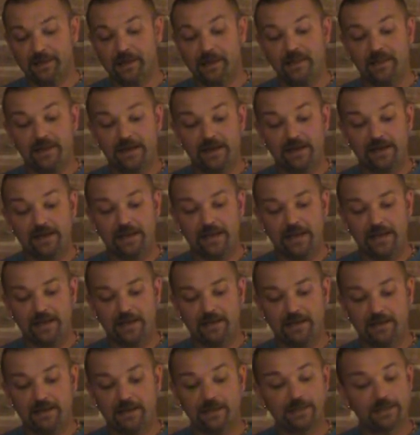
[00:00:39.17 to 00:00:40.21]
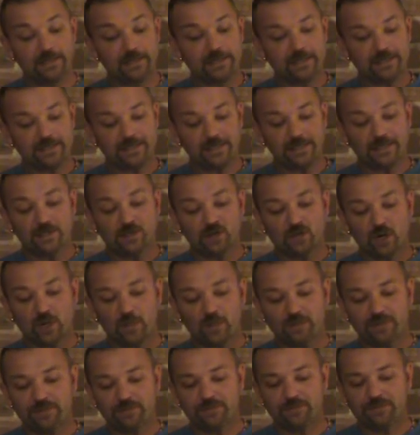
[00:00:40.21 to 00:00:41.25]
Then again, such
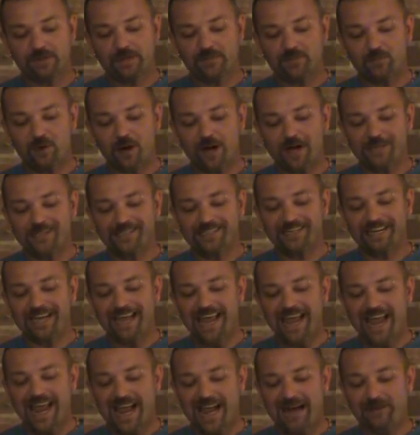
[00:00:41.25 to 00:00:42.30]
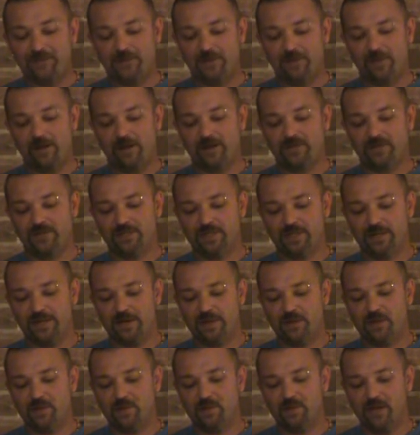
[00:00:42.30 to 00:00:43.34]
troubles affect practically every major city
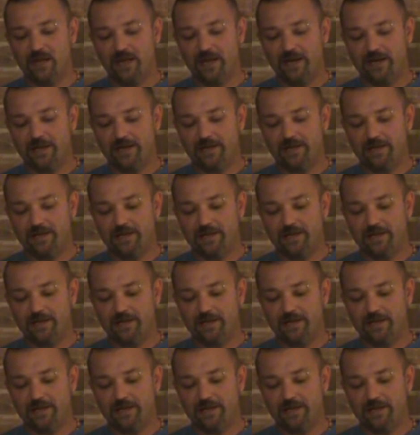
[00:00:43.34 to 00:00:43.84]
on the planet,